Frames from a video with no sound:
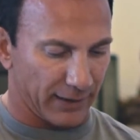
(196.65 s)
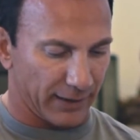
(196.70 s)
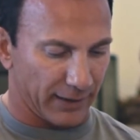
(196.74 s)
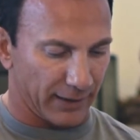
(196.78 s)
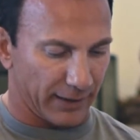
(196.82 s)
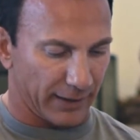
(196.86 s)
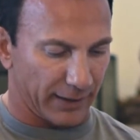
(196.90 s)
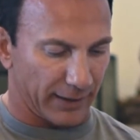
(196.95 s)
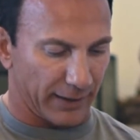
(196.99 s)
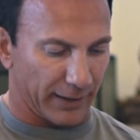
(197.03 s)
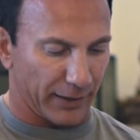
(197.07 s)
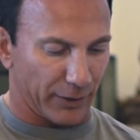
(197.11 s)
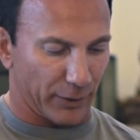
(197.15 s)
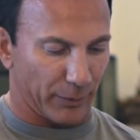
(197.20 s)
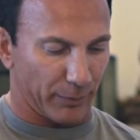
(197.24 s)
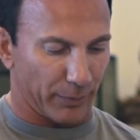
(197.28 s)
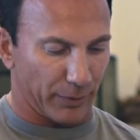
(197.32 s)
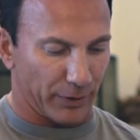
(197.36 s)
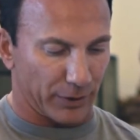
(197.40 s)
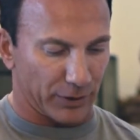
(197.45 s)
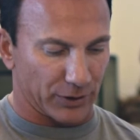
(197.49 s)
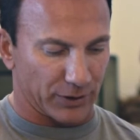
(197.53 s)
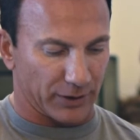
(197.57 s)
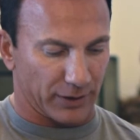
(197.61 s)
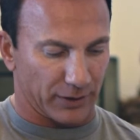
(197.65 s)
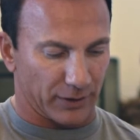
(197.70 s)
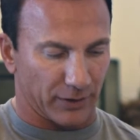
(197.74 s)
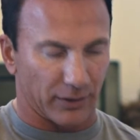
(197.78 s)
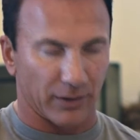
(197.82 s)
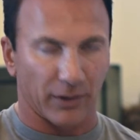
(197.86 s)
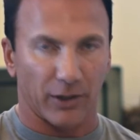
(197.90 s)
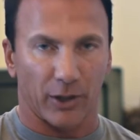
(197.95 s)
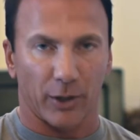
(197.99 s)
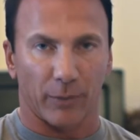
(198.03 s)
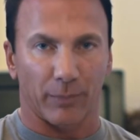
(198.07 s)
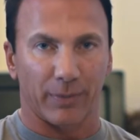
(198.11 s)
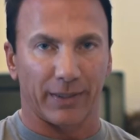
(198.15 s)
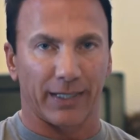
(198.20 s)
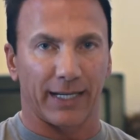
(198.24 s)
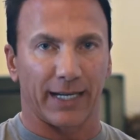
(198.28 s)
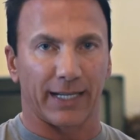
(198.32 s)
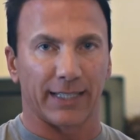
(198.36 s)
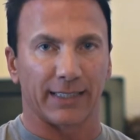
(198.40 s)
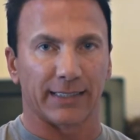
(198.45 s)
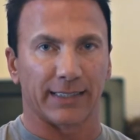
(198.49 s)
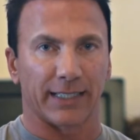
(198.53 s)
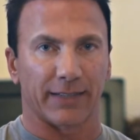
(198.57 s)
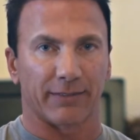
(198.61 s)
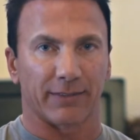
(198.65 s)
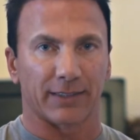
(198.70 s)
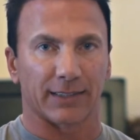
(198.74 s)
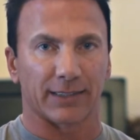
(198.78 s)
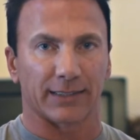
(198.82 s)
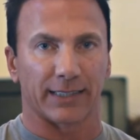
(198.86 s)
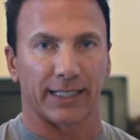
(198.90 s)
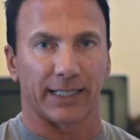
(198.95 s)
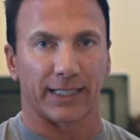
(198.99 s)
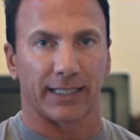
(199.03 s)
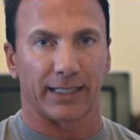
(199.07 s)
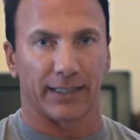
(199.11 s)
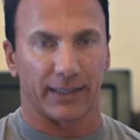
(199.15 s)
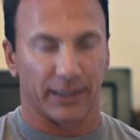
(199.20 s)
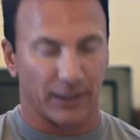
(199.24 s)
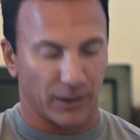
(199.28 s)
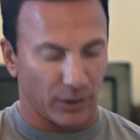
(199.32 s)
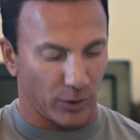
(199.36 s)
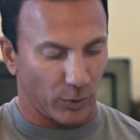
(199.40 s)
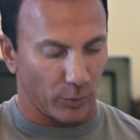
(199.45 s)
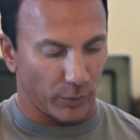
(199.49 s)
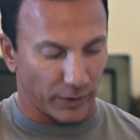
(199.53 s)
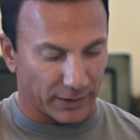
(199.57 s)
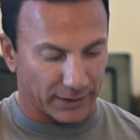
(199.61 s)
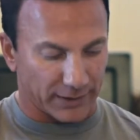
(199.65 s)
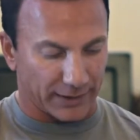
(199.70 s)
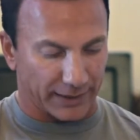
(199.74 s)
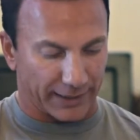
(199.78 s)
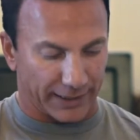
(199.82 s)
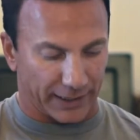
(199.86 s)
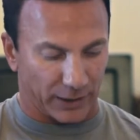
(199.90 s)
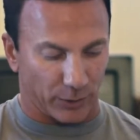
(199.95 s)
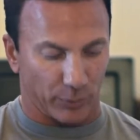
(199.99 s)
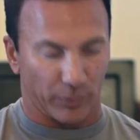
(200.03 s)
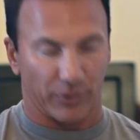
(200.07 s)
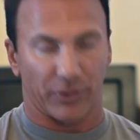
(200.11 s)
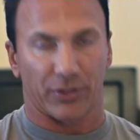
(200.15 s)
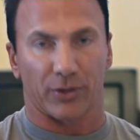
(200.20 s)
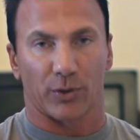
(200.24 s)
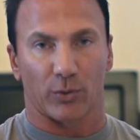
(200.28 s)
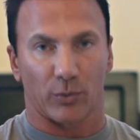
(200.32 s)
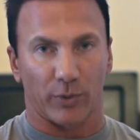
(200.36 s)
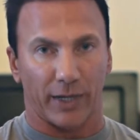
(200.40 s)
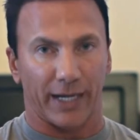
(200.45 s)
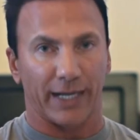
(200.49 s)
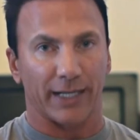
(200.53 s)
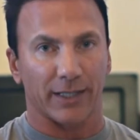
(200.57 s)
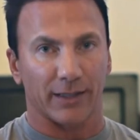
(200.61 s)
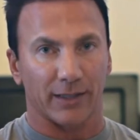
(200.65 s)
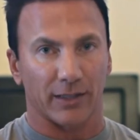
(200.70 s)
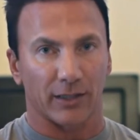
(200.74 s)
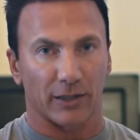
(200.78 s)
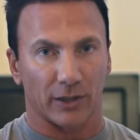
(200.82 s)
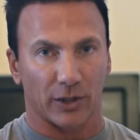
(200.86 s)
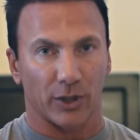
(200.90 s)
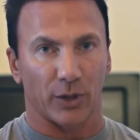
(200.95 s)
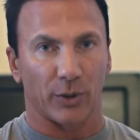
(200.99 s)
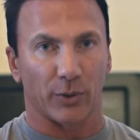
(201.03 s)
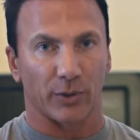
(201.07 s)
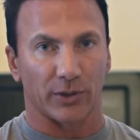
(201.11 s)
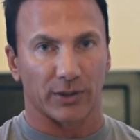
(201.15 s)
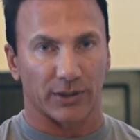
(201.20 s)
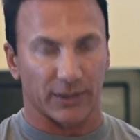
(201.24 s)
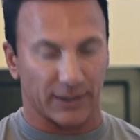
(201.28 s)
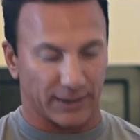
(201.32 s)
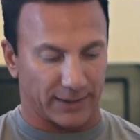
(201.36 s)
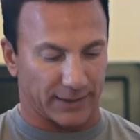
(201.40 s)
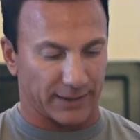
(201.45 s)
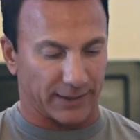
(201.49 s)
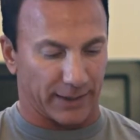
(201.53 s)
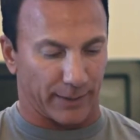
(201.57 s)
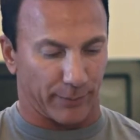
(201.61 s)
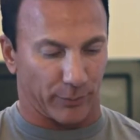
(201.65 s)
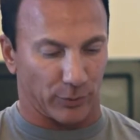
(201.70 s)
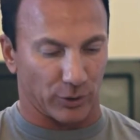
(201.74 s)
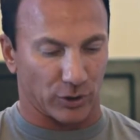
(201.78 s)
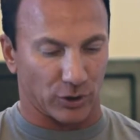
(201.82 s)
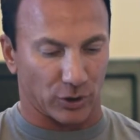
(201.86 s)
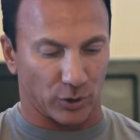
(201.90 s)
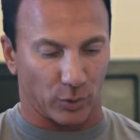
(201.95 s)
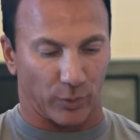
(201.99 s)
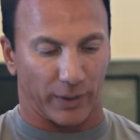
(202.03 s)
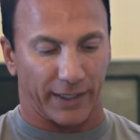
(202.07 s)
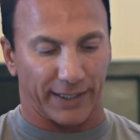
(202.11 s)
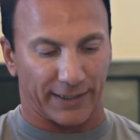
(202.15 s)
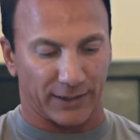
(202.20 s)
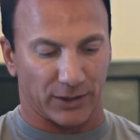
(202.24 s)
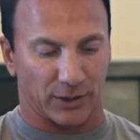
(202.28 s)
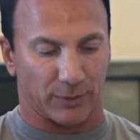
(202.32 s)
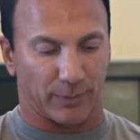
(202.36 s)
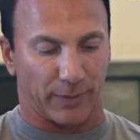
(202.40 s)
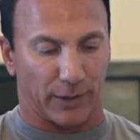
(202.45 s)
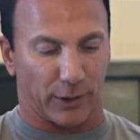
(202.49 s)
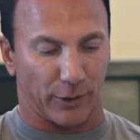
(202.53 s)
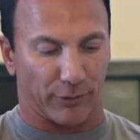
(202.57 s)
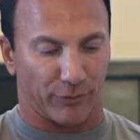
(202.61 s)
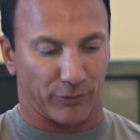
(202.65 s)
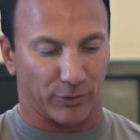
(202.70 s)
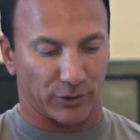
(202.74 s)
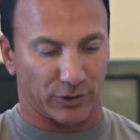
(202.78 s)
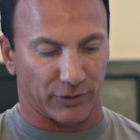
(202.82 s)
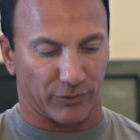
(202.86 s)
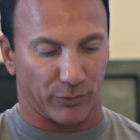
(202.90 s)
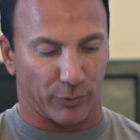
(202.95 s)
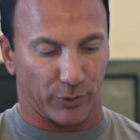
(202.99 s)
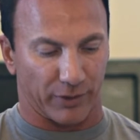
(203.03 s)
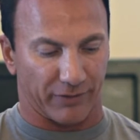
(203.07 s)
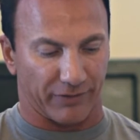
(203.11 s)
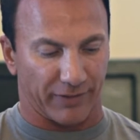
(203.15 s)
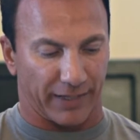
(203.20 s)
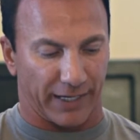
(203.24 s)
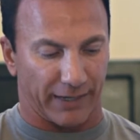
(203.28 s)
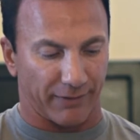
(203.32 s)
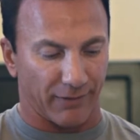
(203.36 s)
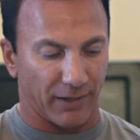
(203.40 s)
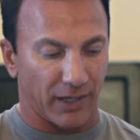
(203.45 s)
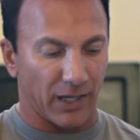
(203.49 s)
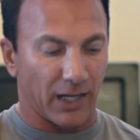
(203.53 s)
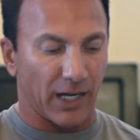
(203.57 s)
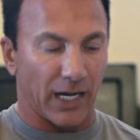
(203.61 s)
on another person are beyond devastating. Once again, with the right loads, this is almost twice as powerful as a 45.